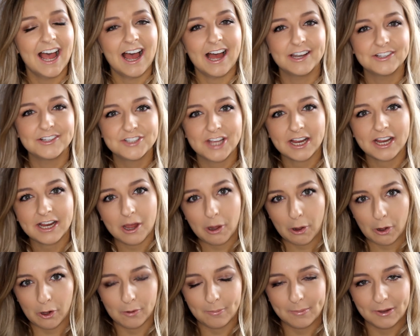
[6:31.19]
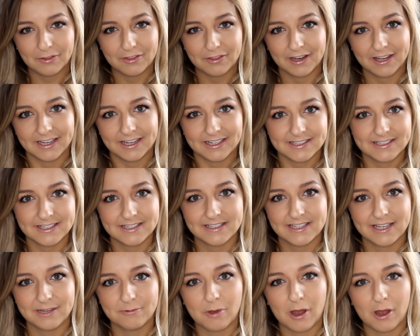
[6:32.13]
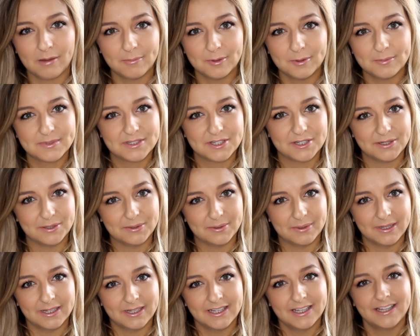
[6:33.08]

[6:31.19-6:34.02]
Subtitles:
and check out all my other links to see what I'm up to.